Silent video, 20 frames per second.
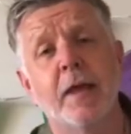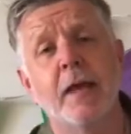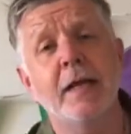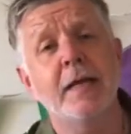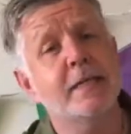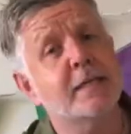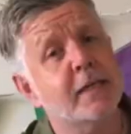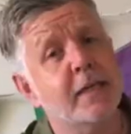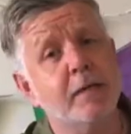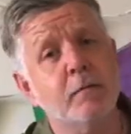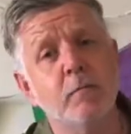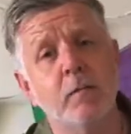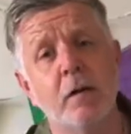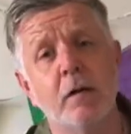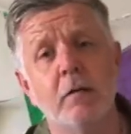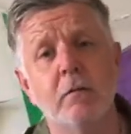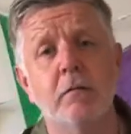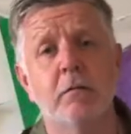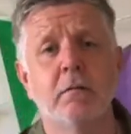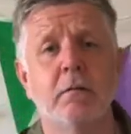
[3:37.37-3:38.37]
He said,
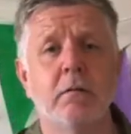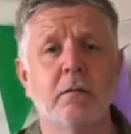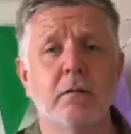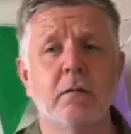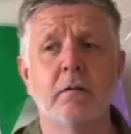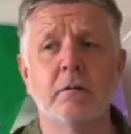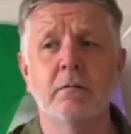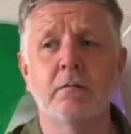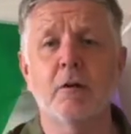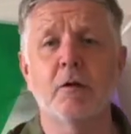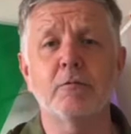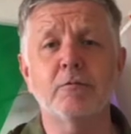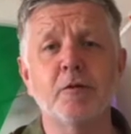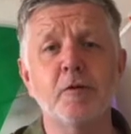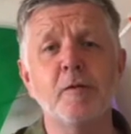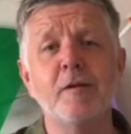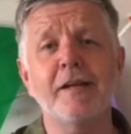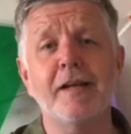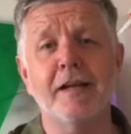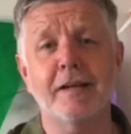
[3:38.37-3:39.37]
"Well, don't
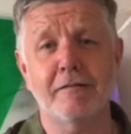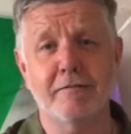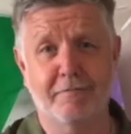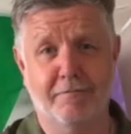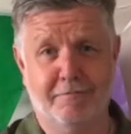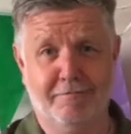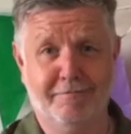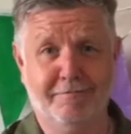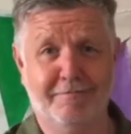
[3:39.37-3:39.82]
do it then."